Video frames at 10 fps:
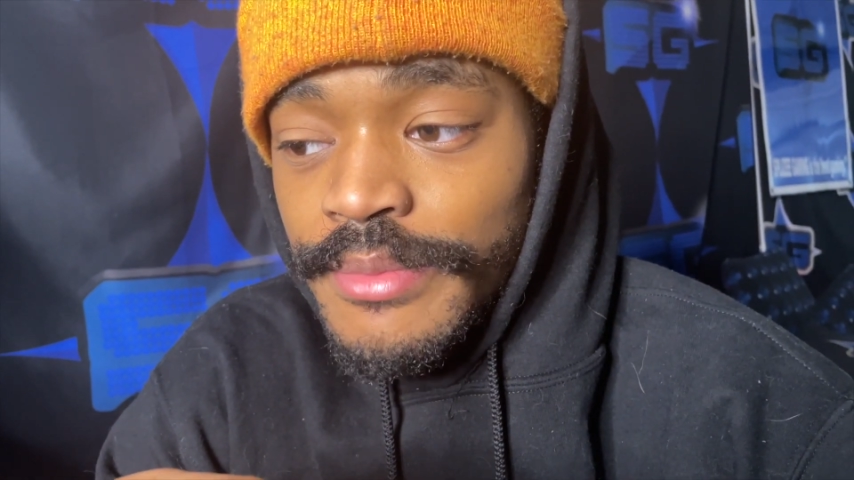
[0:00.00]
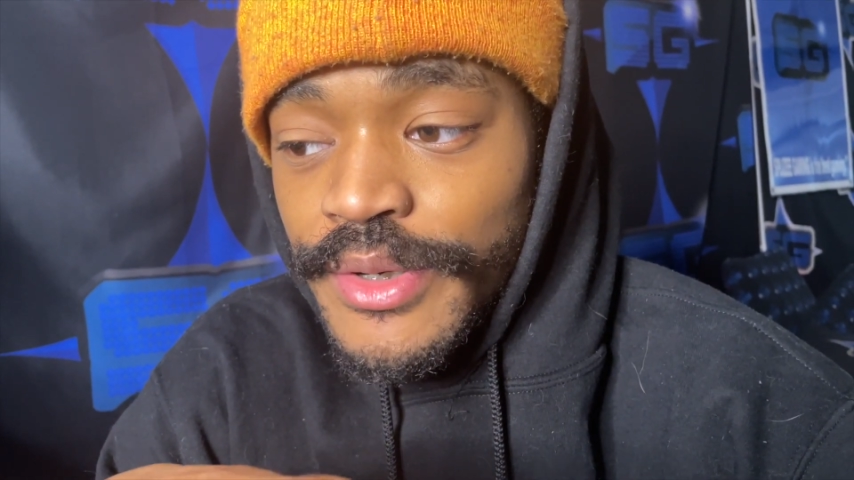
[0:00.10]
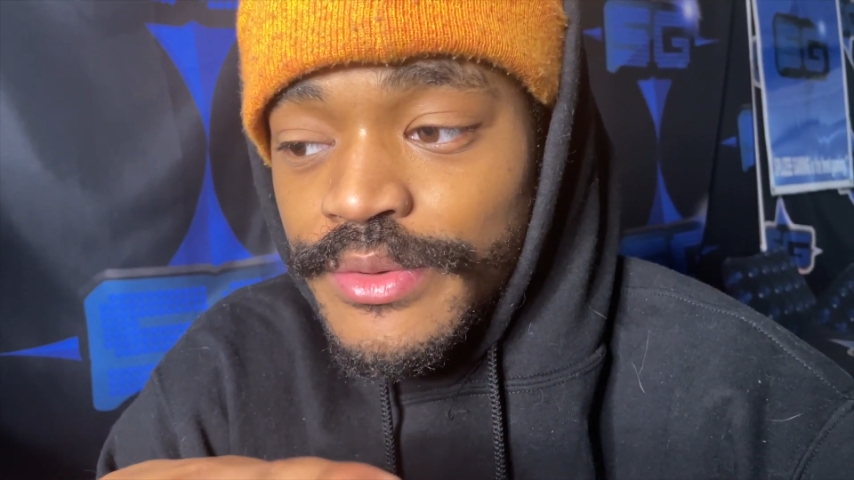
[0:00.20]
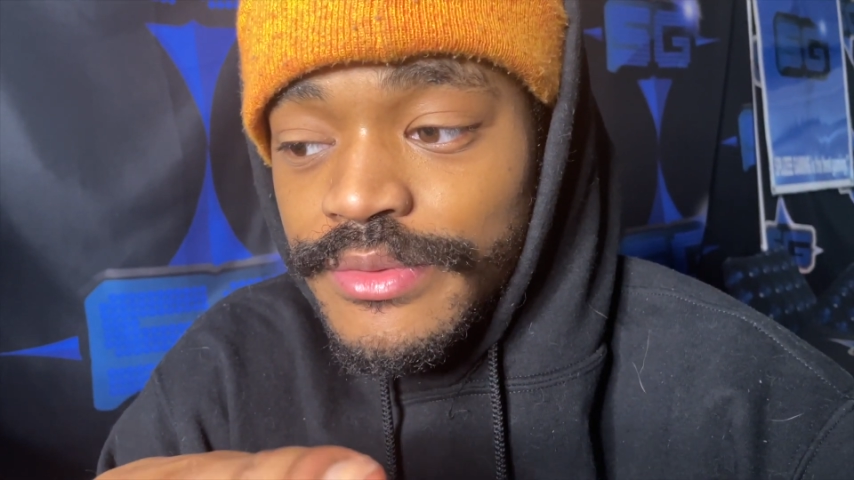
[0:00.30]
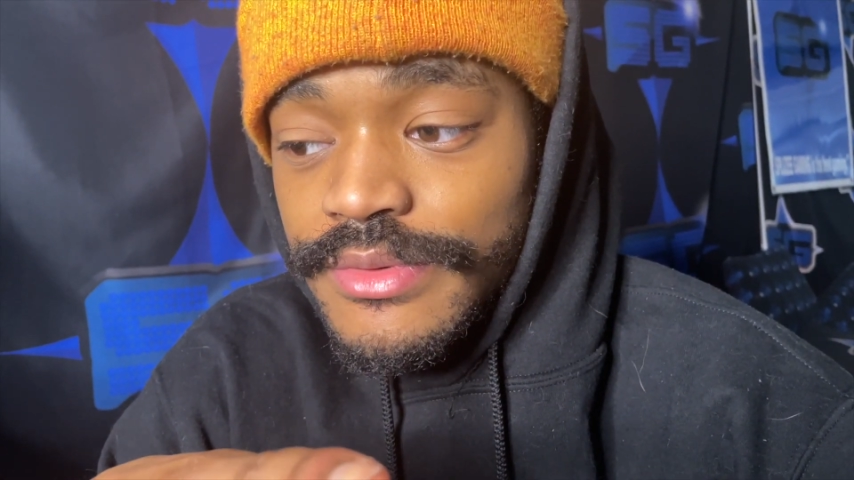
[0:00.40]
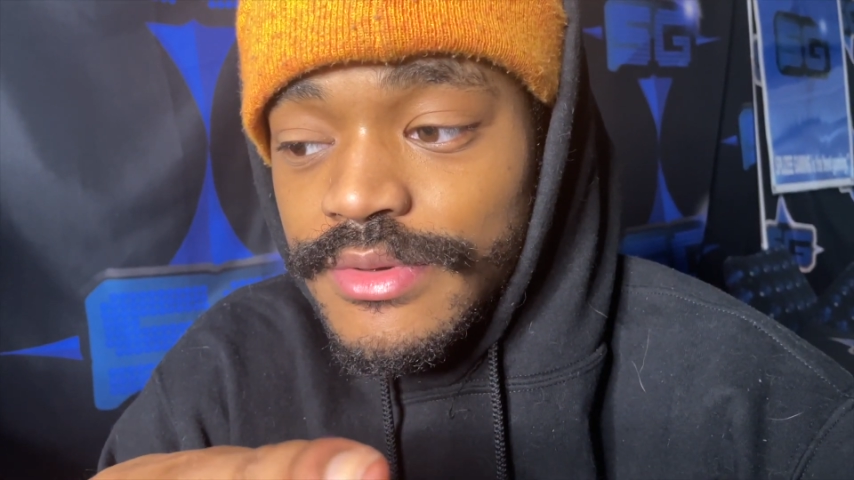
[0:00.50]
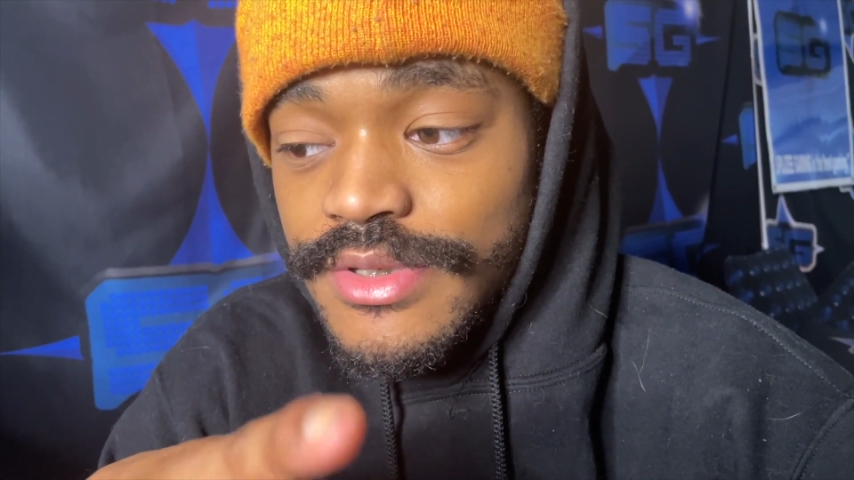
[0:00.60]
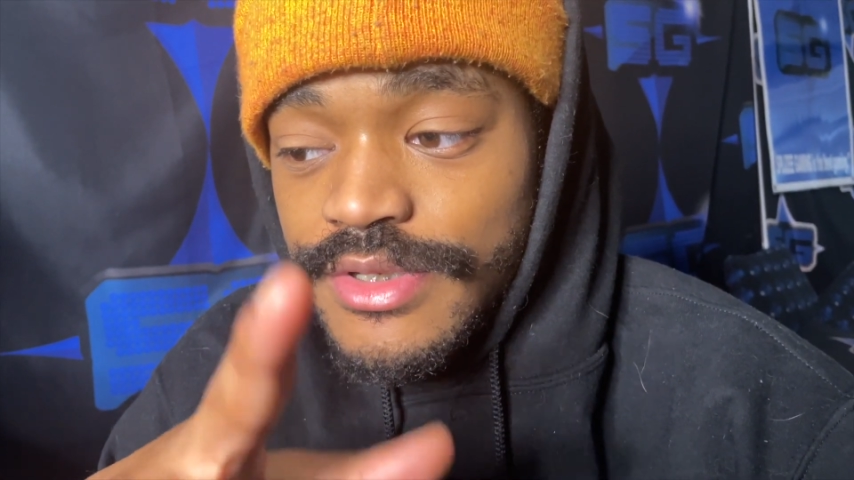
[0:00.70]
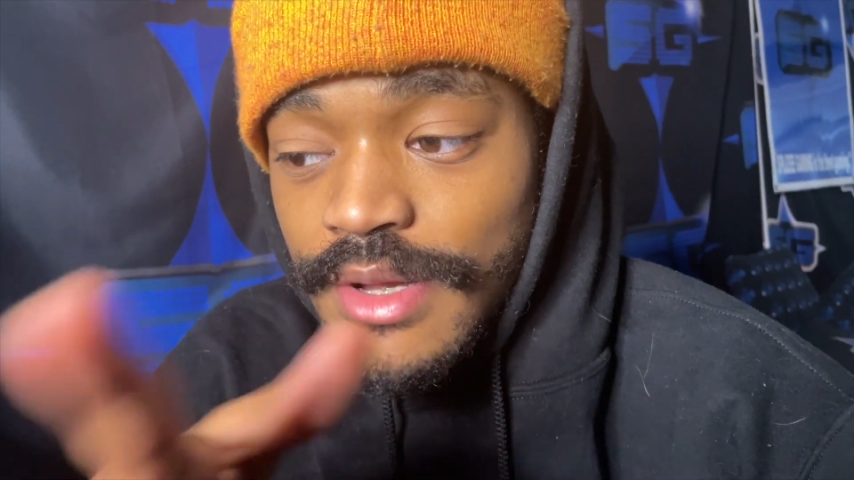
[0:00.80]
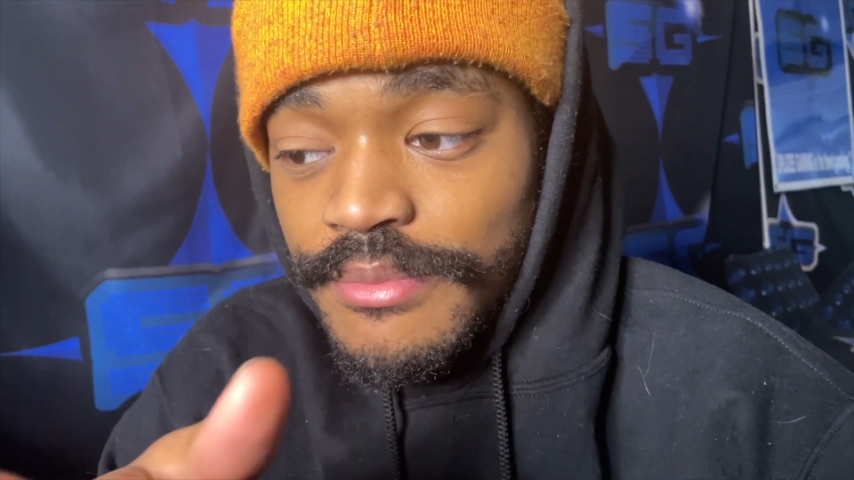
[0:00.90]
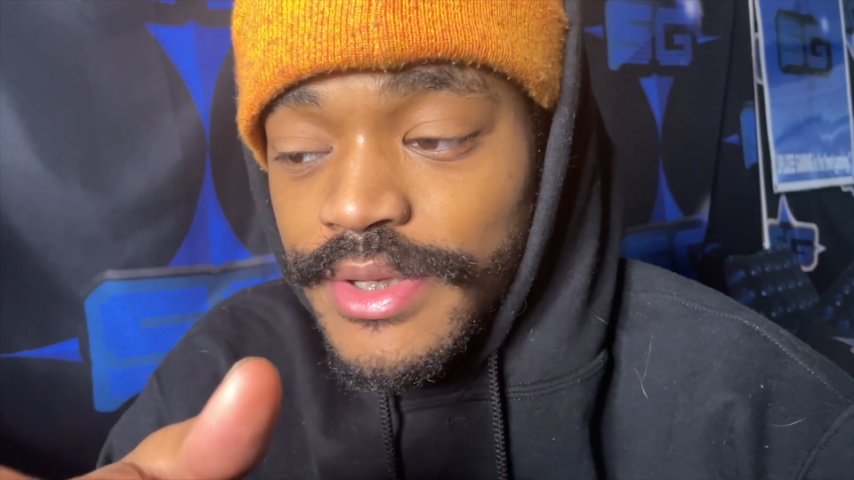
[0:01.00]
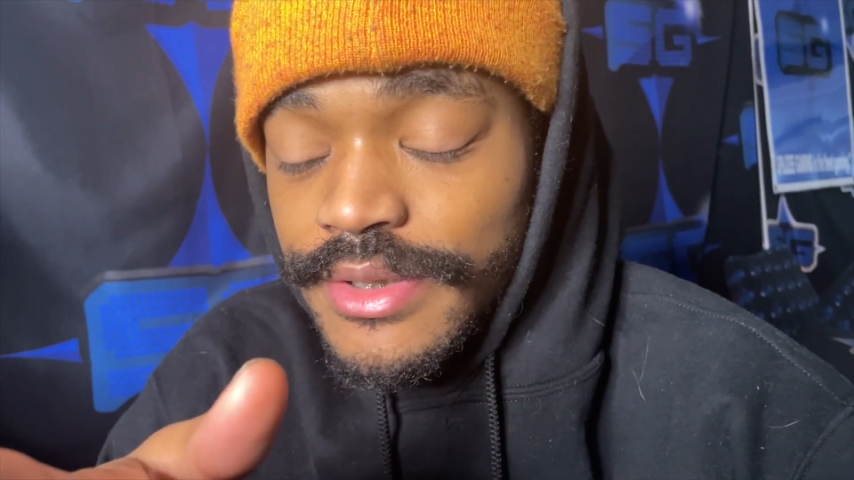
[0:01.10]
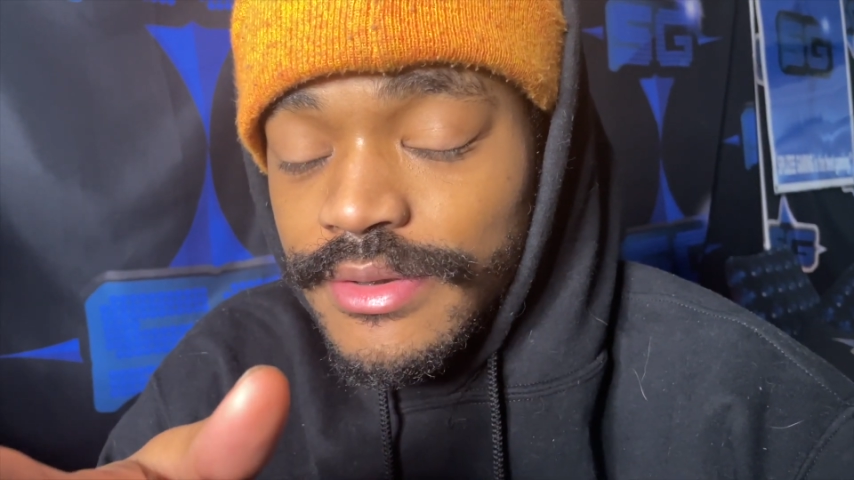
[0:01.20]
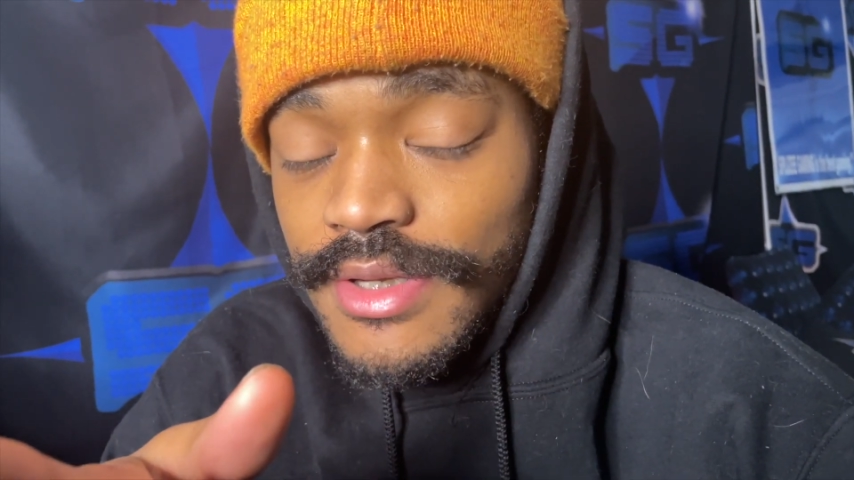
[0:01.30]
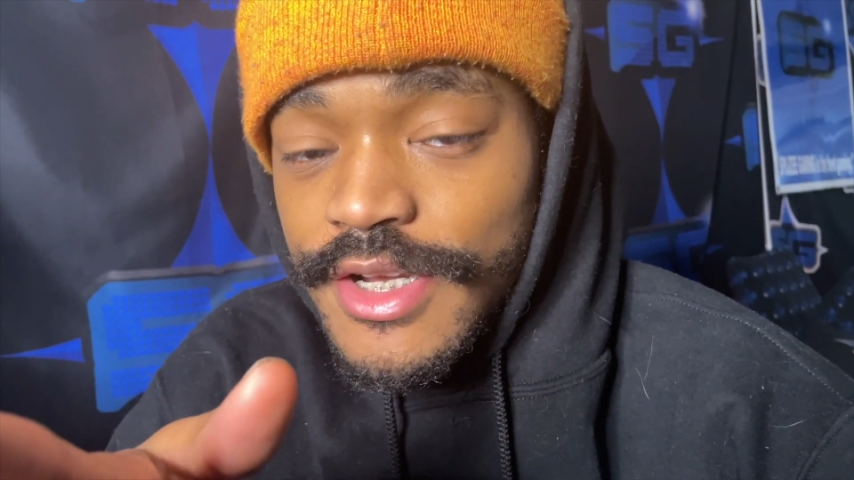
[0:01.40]
about
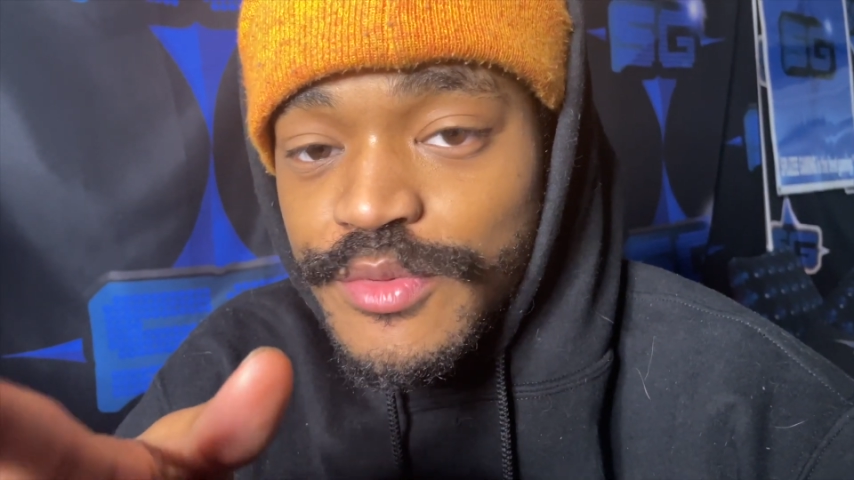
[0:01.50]
something.